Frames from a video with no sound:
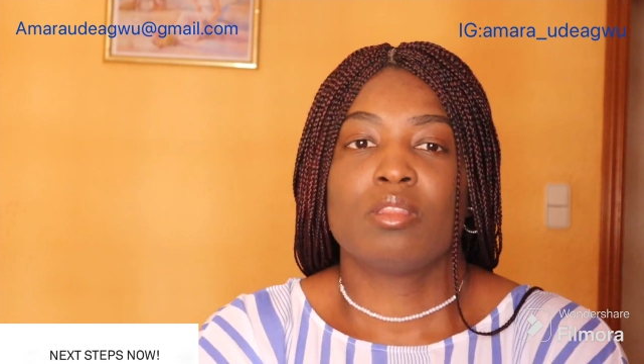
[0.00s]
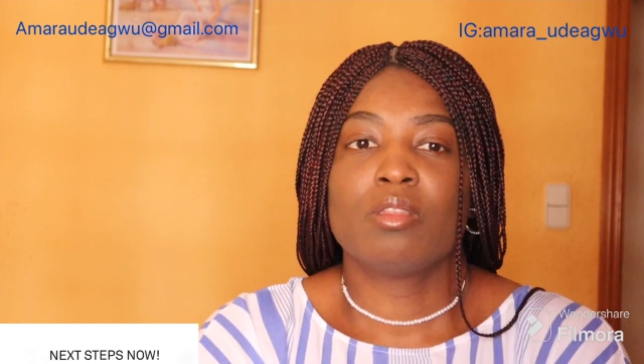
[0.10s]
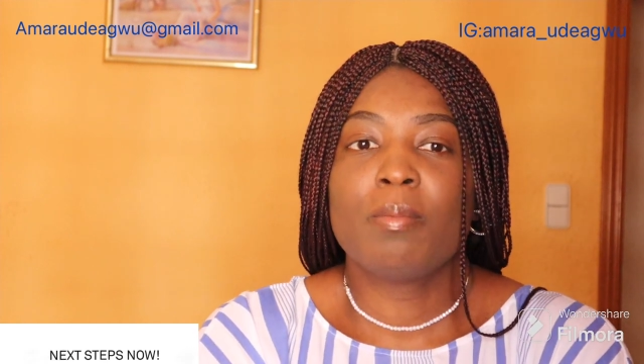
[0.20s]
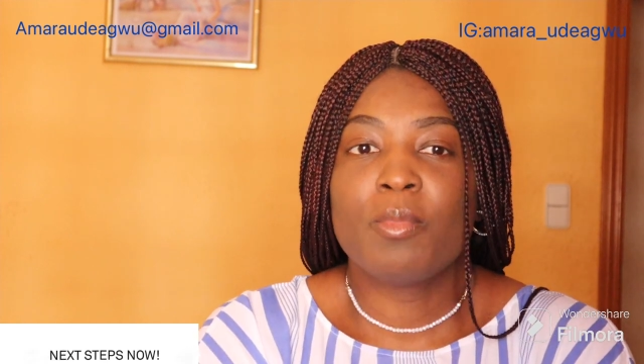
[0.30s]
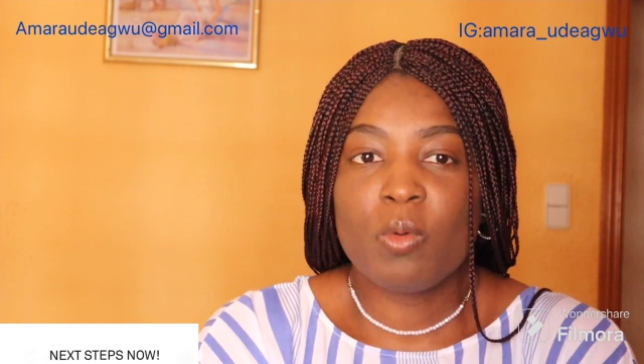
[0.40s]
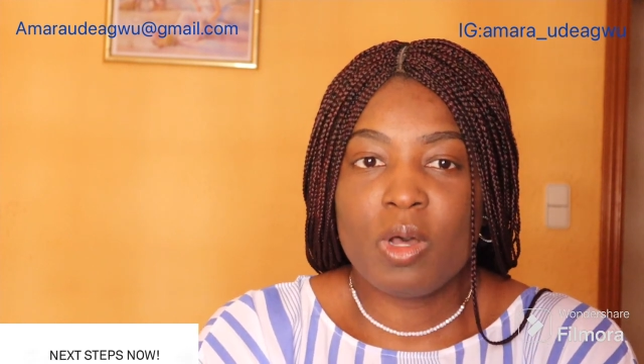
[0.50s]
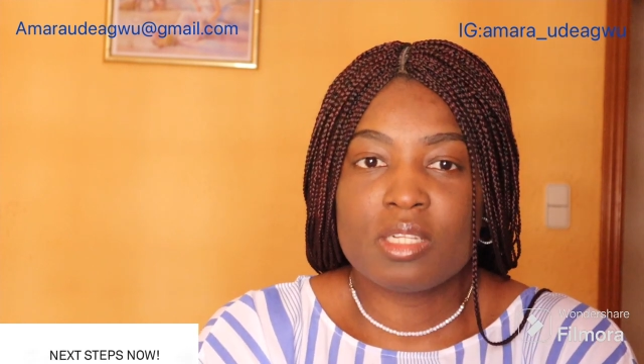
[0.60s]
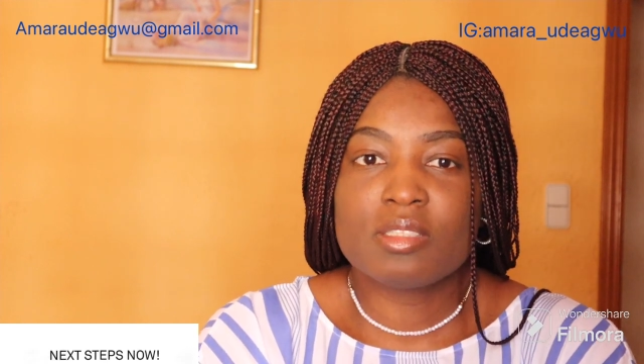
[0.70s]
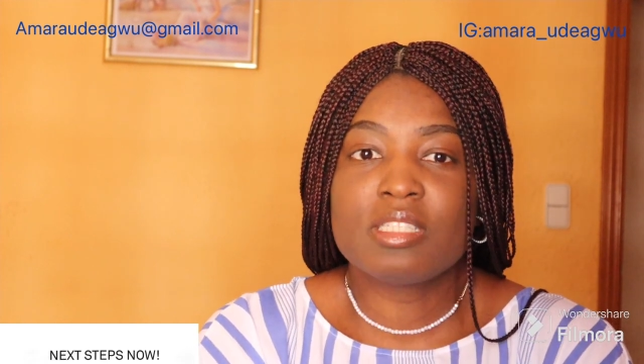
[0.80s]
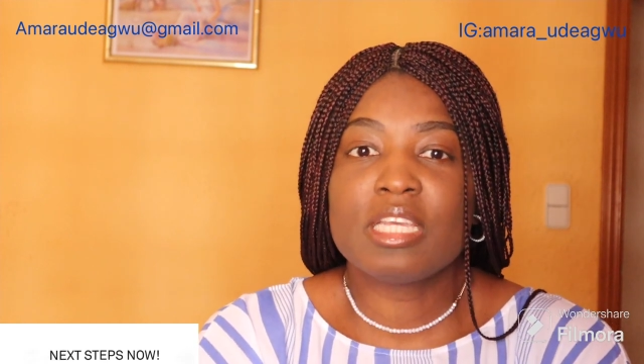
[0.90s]
Number
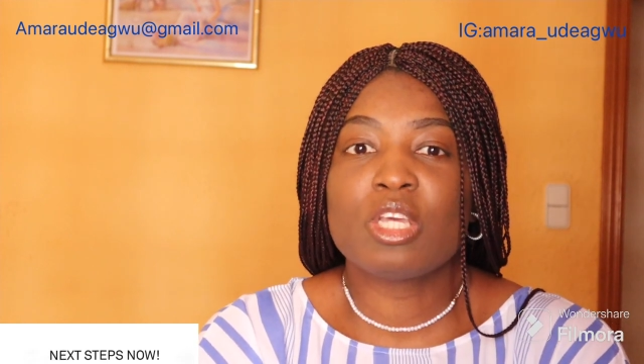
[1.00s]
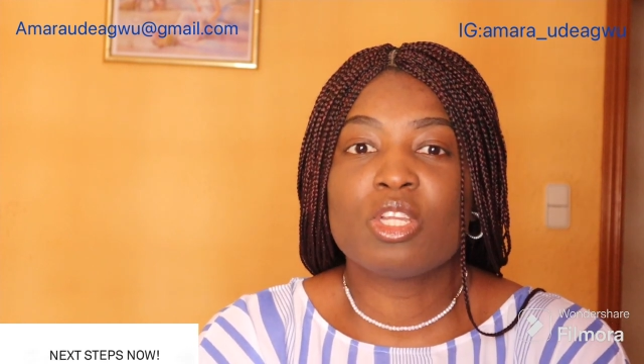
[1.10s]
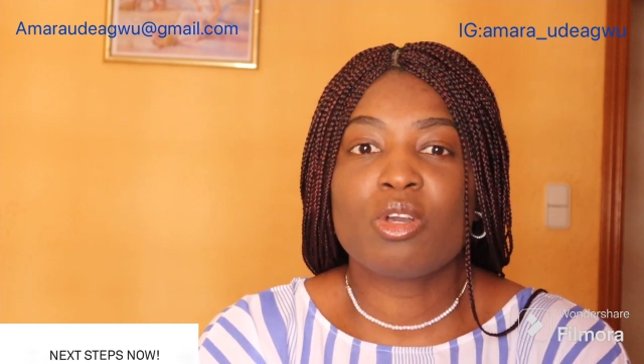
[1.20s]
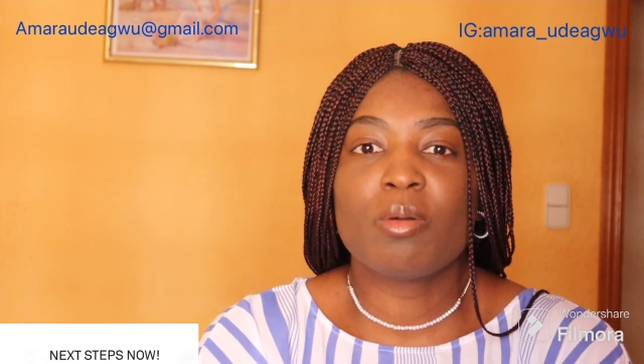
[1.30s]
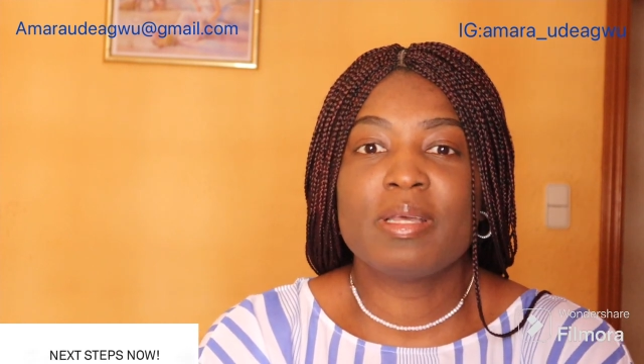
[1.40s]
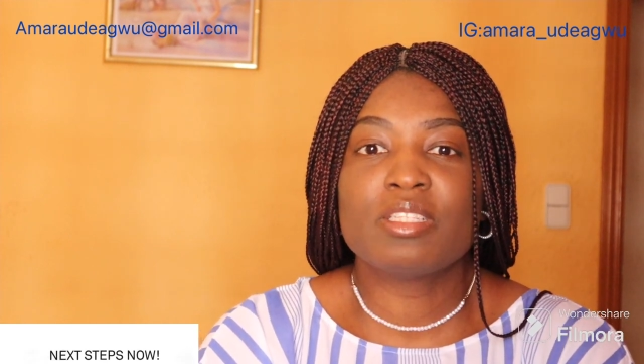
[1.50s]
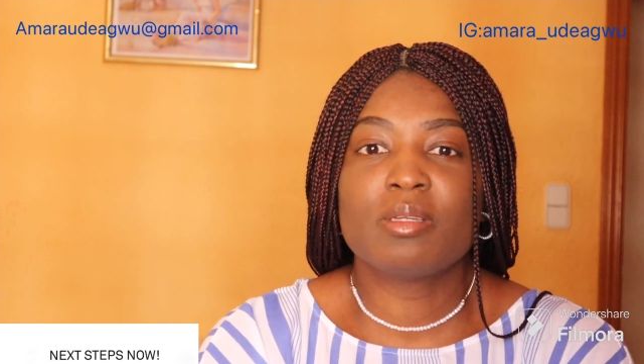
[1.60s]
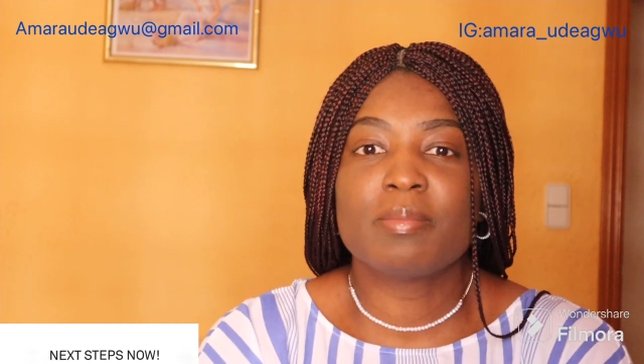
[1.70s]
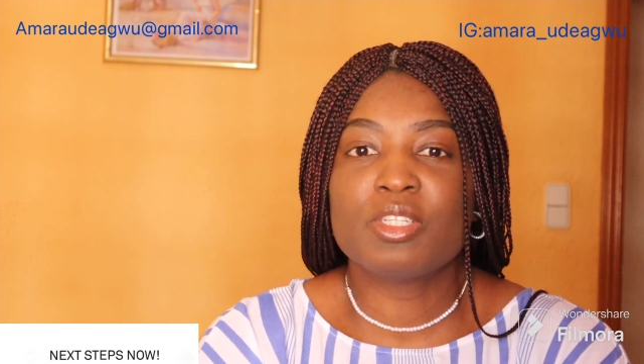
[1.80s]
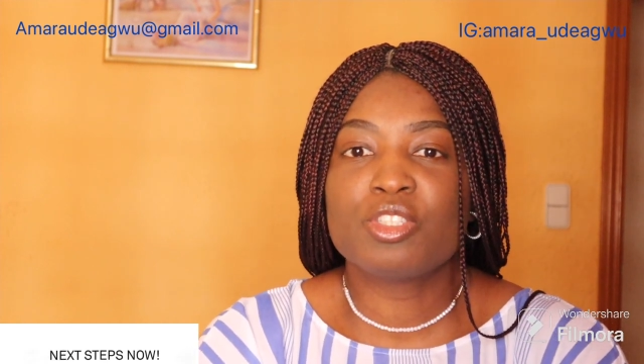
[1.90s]
one, take your documents
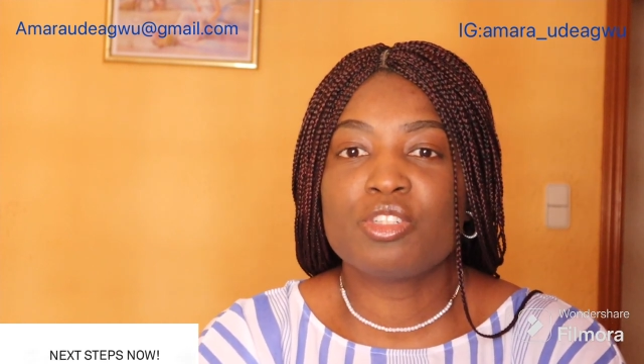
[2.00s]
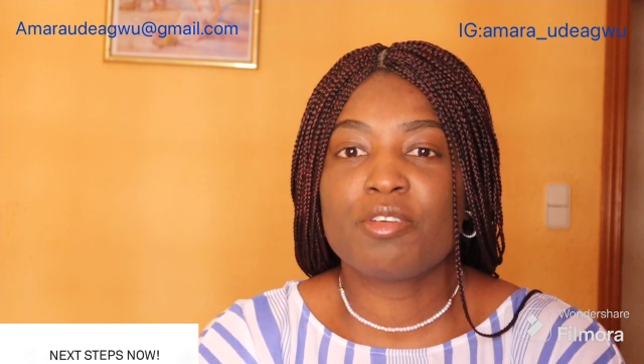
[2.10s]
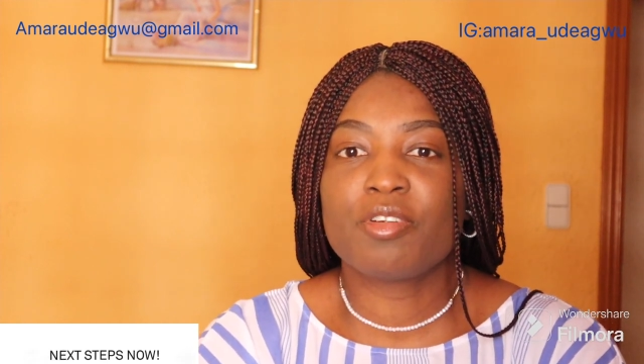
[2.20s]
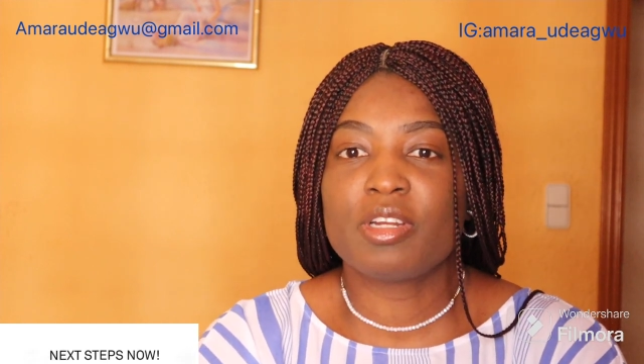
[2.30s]
to the Ministry of